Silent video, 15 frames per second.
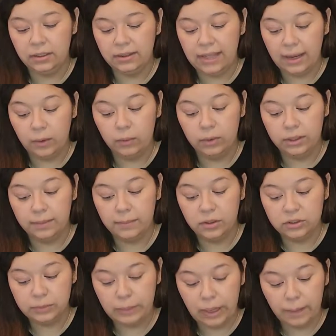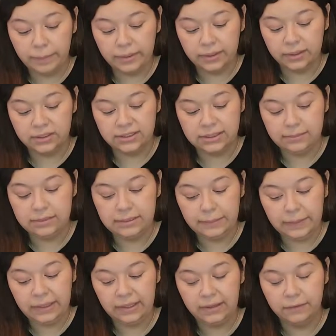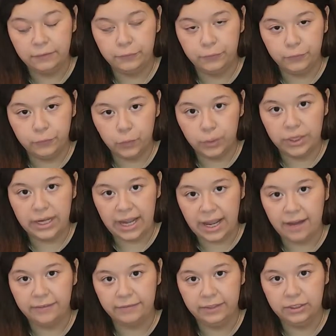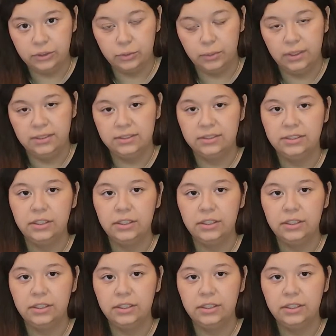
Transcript: that were the most popular, seem to be the 4.5 inch ones.